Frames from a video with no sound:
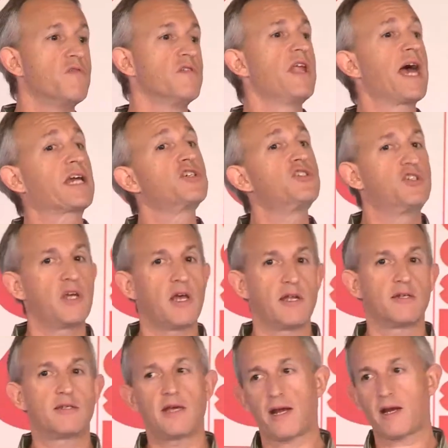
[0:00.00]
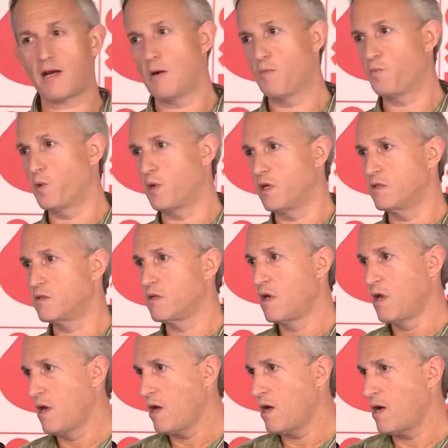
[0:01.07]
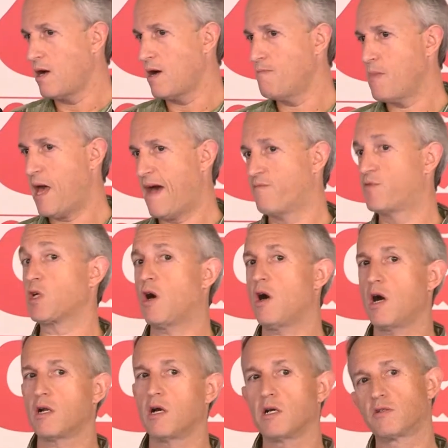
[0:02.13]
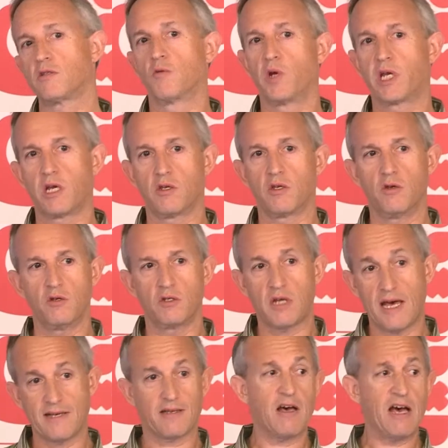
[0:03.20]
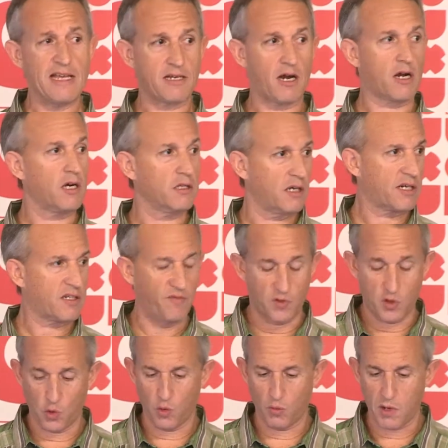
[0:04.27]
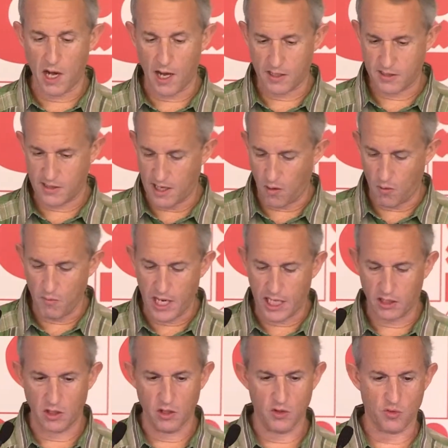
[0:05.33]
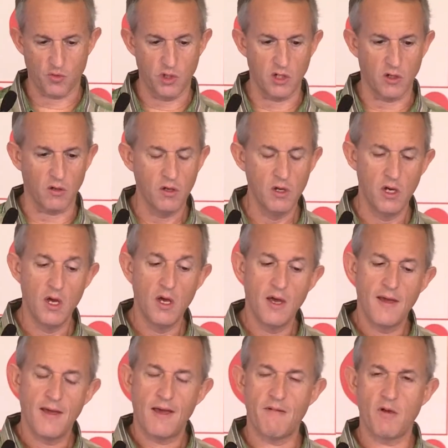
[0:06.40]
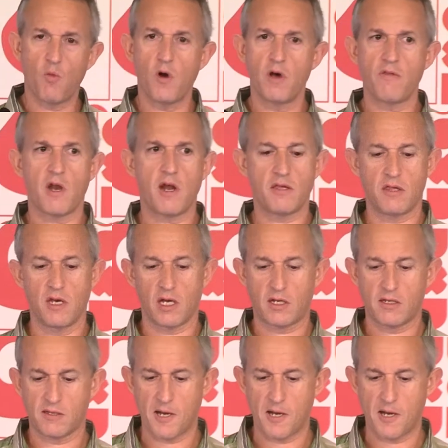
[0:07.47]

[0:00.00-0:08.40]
next-gen tech companies have taught us that we can use as our collective toolbox to help make those real. I mean, one that I think